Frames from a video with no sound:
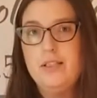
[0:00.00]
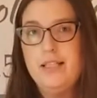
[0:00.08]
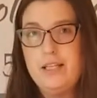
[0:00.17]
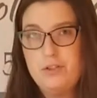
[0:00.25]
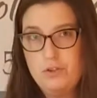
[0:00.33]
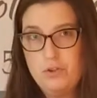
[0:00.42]

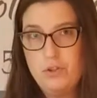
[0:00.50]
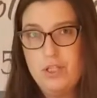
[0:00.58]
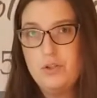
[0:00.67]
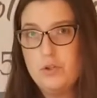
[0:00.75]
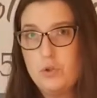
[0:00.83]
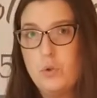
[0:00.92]

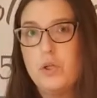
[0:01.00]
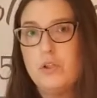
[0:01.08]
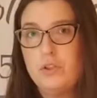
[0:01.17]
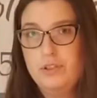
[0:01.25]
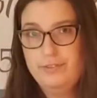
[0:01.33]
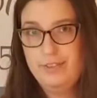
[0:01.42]

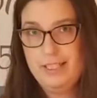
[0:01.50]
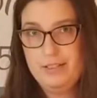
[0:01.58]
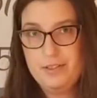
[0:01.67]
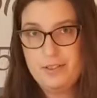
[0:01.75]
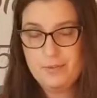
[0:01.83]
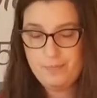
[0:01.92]
historical
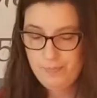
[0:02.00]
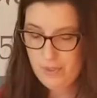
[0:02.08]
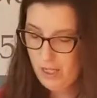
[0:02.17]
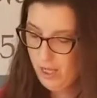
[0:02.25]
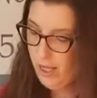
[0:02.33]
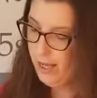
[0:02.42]
events.
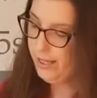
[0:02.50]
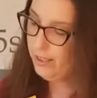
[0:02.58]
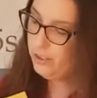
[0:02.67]
I